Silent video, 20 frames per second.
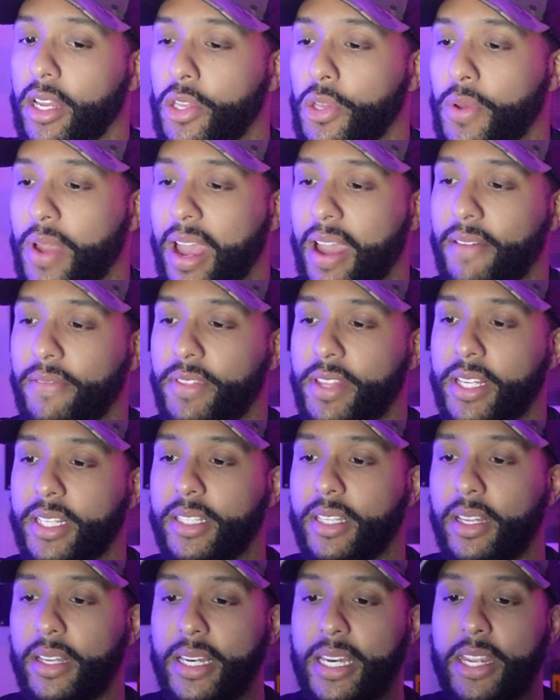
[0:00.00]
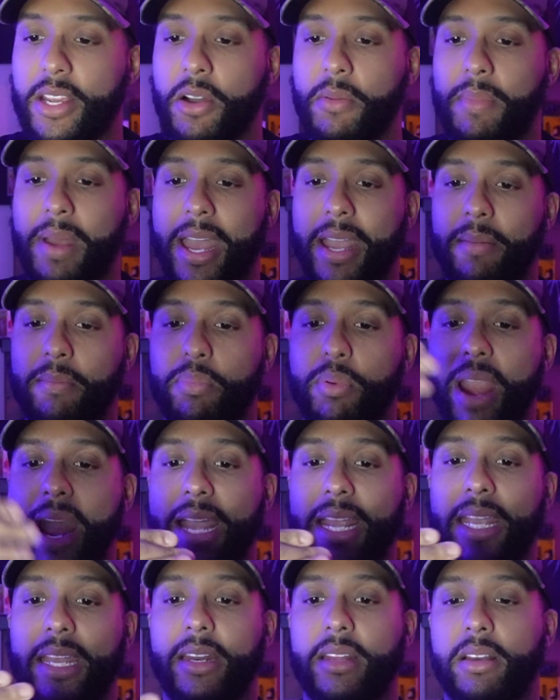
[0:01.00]
you have this Neomag
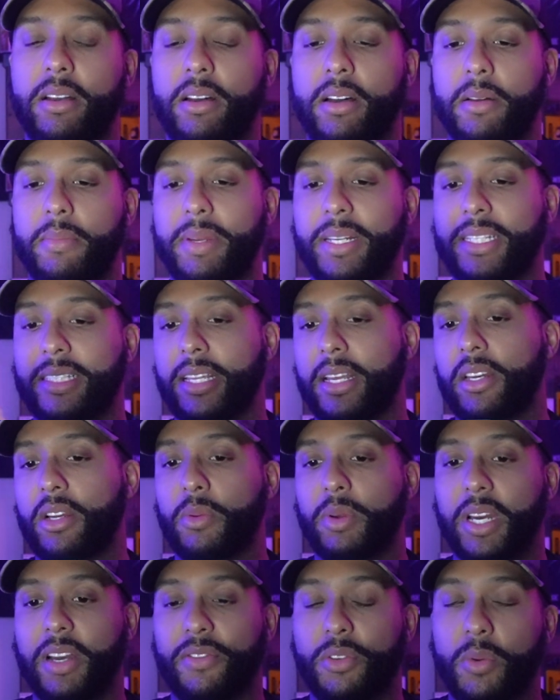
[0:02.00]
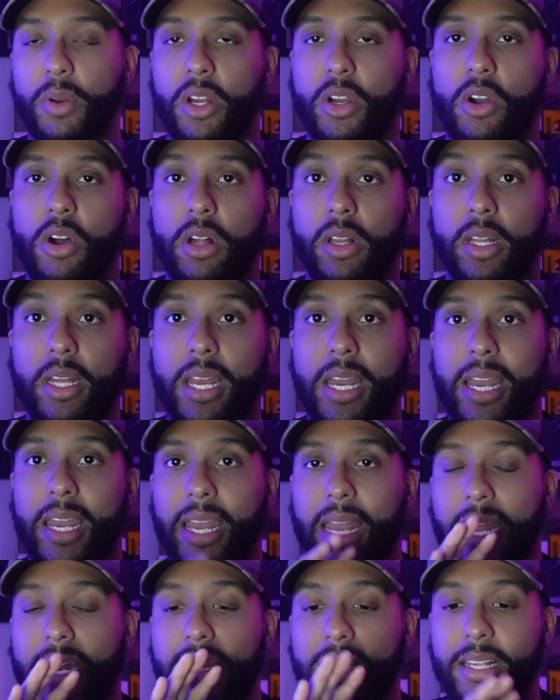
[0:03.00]
bracket extender, whatever you want to call it,
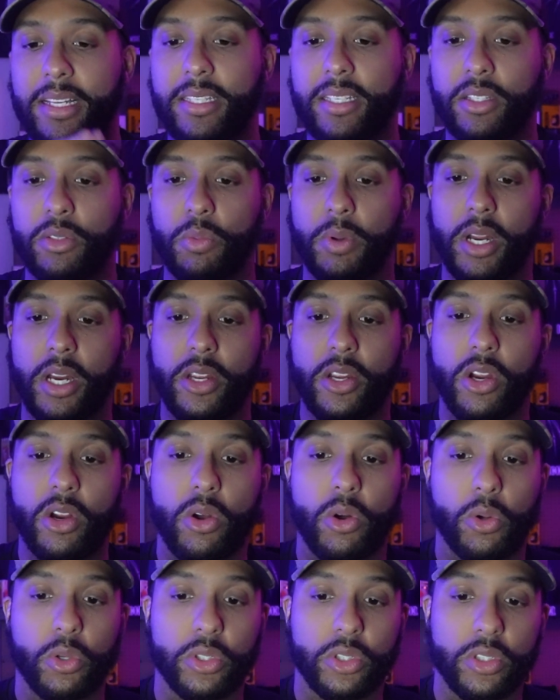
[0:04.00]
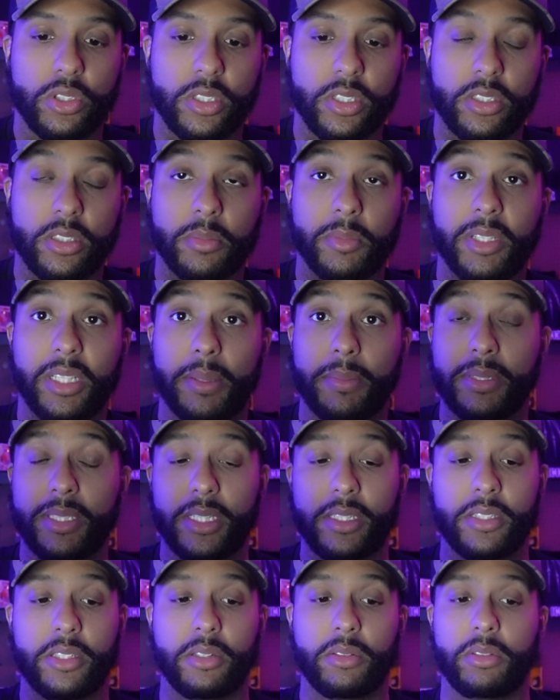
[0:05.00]
and this is where your holster system clips
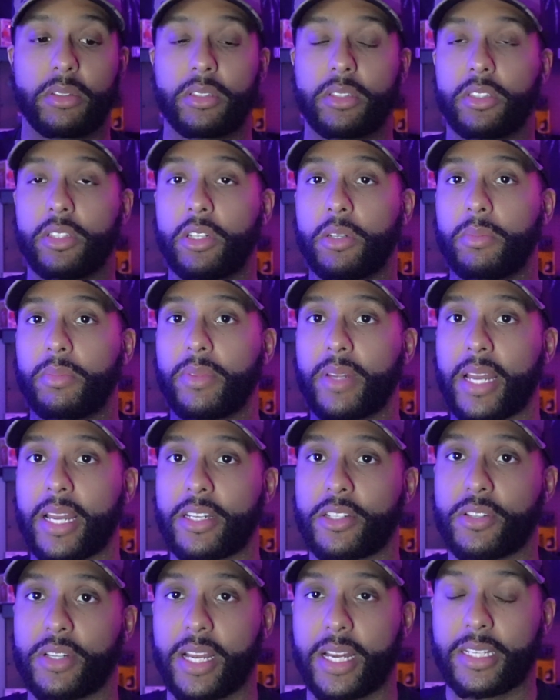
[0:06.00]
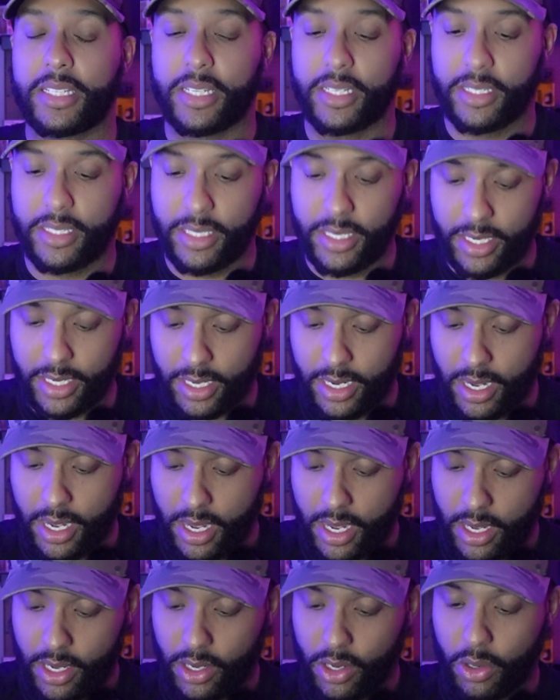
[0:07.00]
into. So as you guys can see,
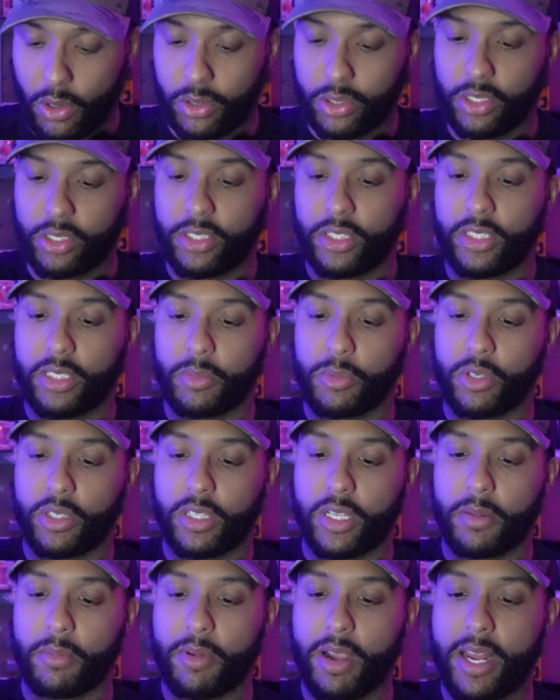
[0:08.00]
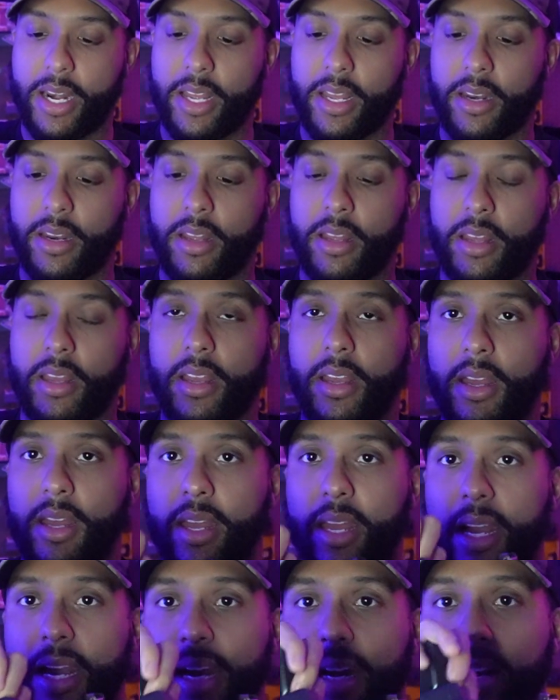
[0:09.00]
your holster system will clip right in,
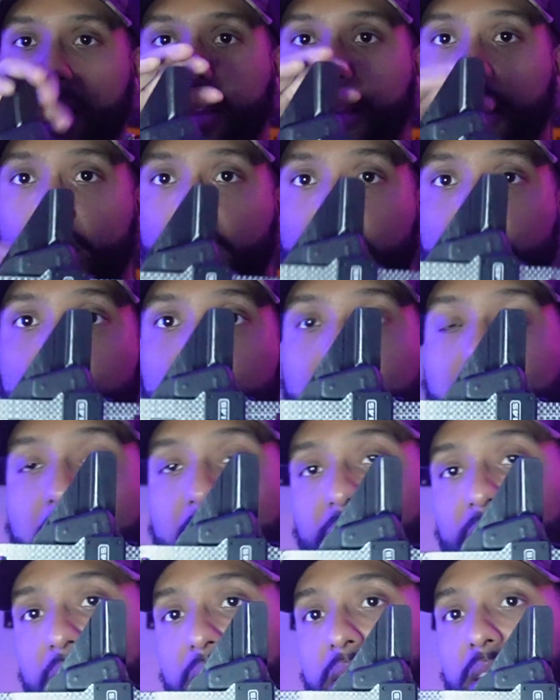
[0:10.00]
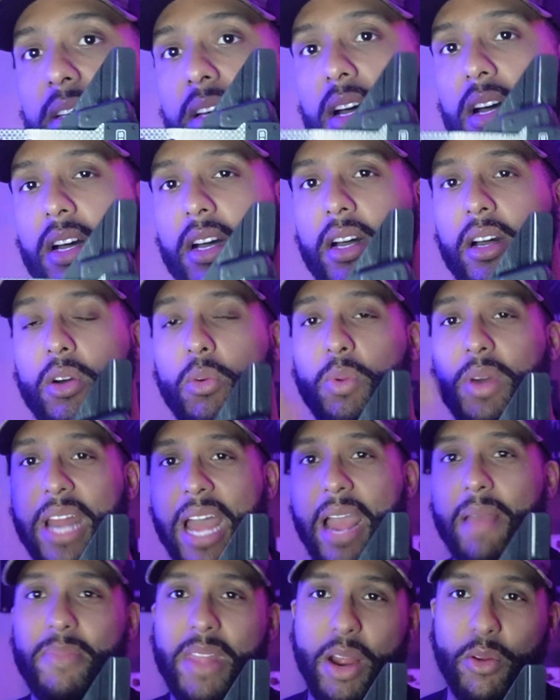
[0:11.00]
and there you have it. What
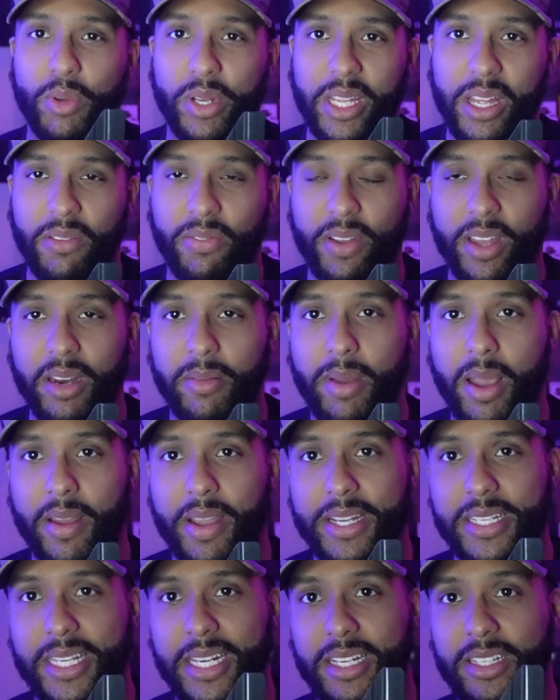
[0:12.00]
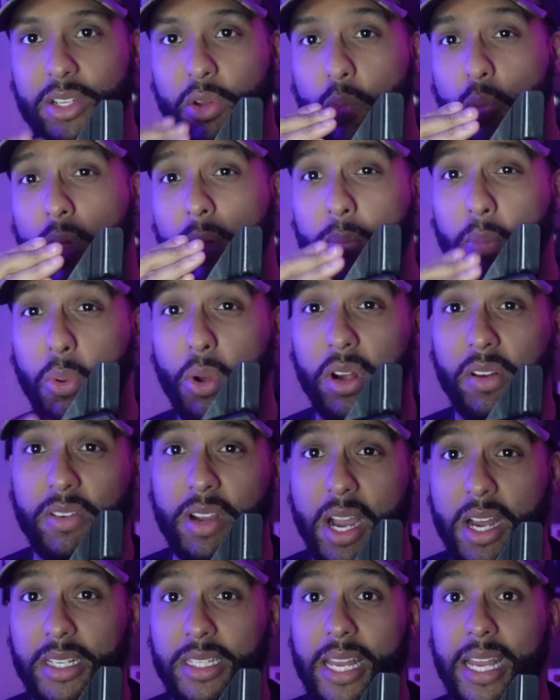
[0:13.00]
I'm not really a fan about is it is a one point of
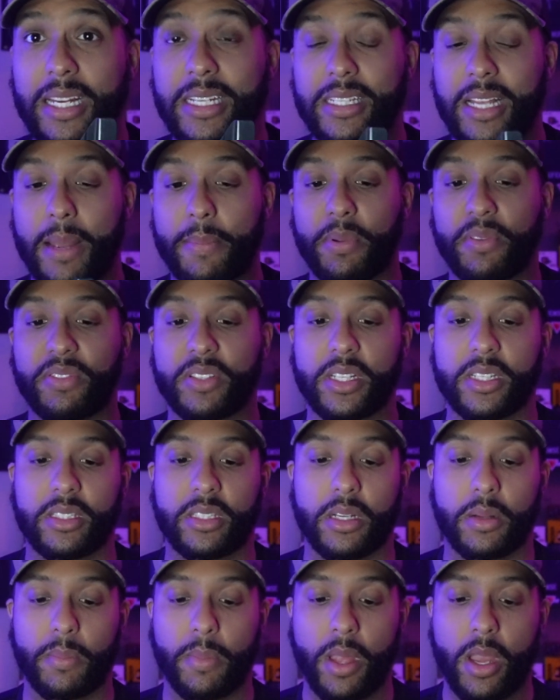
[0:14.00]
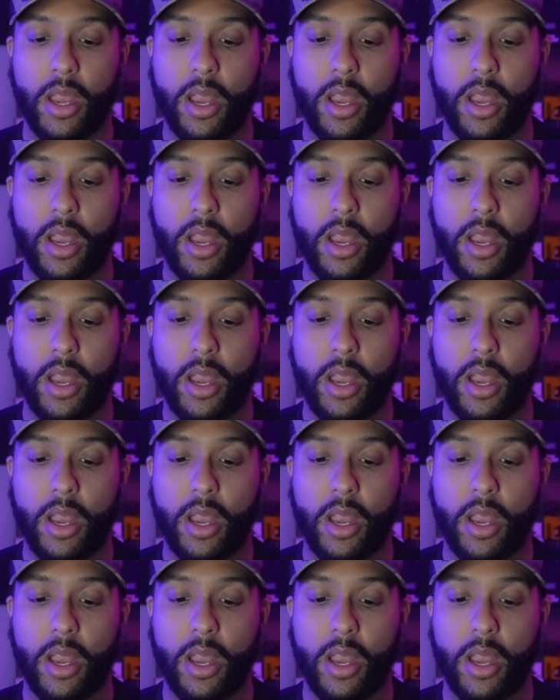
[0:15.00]
contact type of system.